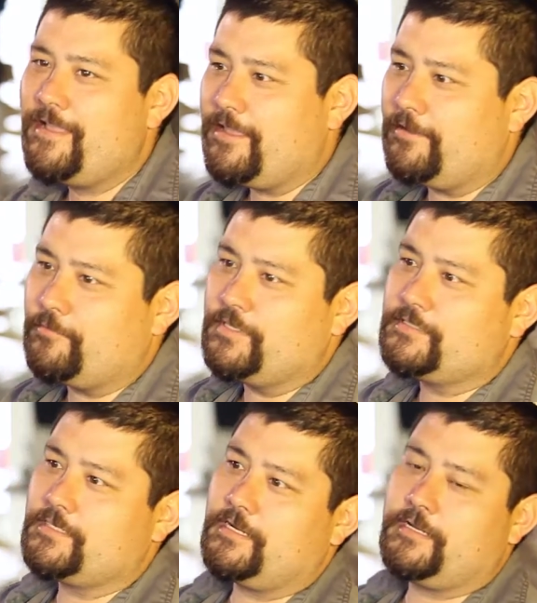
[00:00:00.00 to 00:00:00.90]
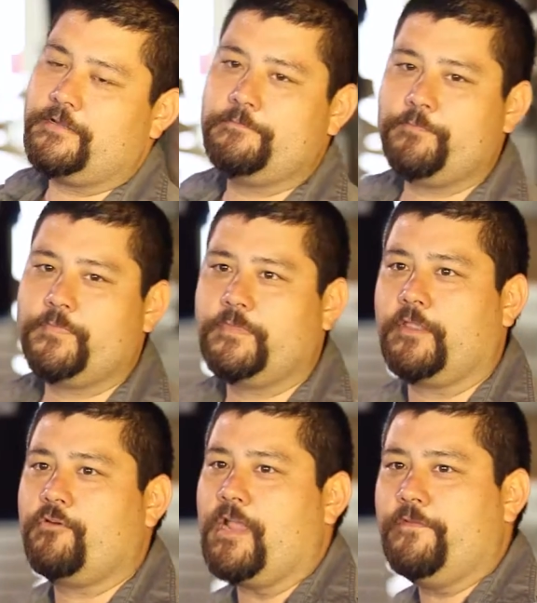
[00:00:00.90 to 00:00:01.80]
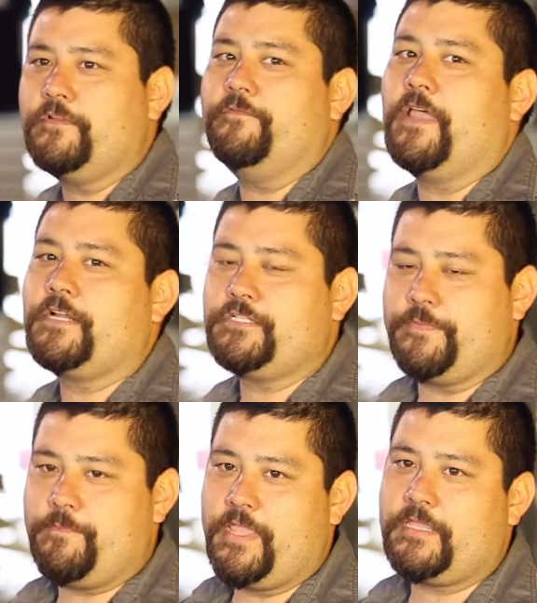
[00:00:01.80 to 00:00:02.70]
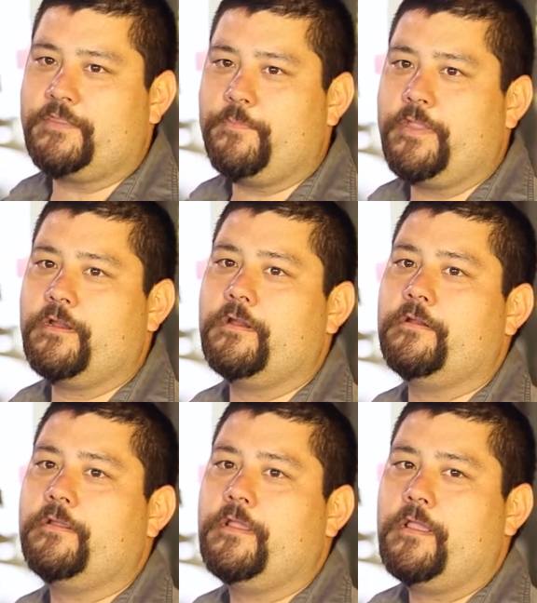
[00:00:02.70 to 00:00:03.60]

it was uh, the craft of actually making the beer,